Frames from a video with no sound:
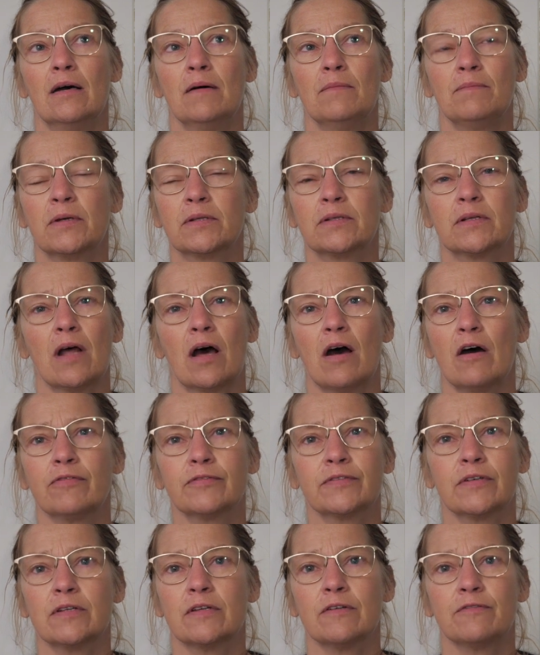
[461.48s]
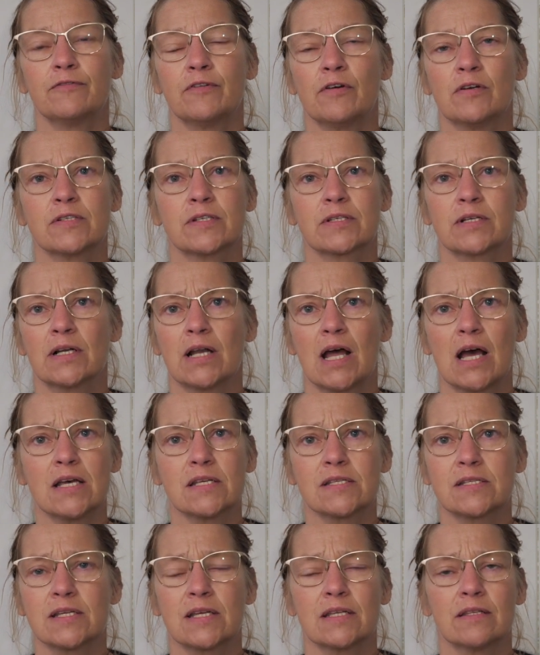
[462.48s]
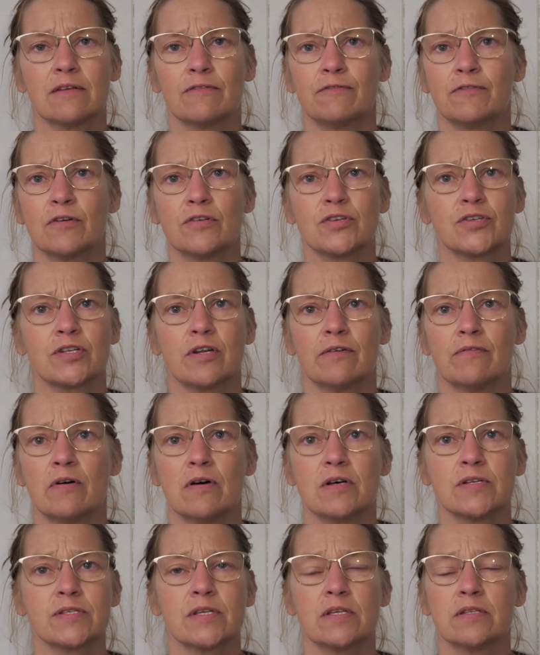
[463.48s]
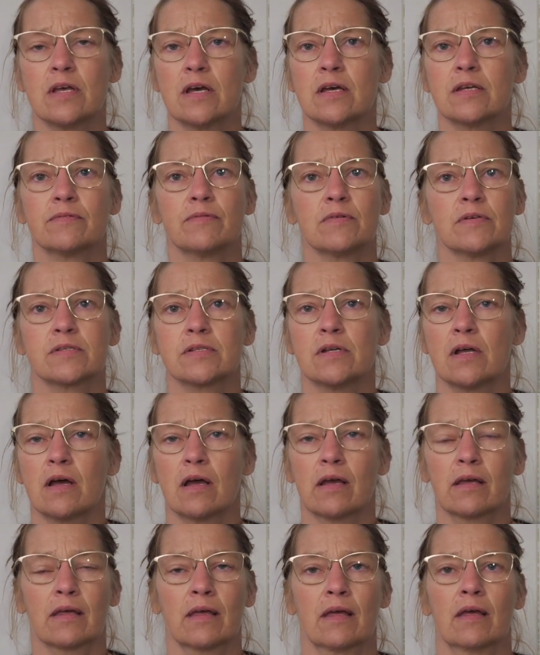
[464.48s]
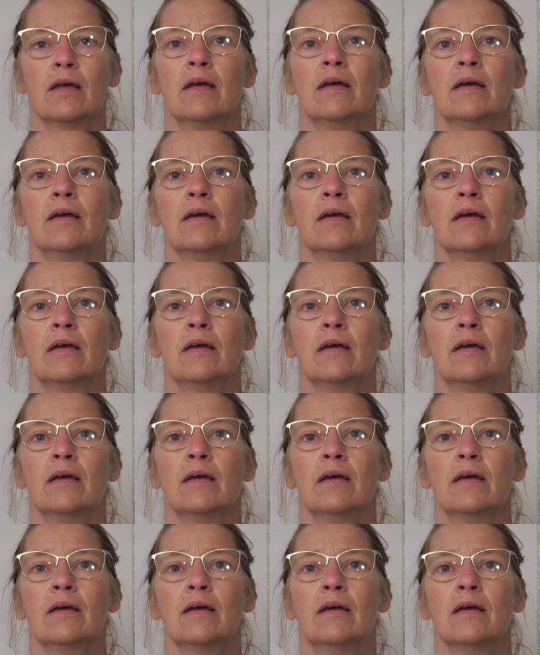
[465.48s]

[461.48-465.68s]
but after the first class, in the first shavasana, it was like,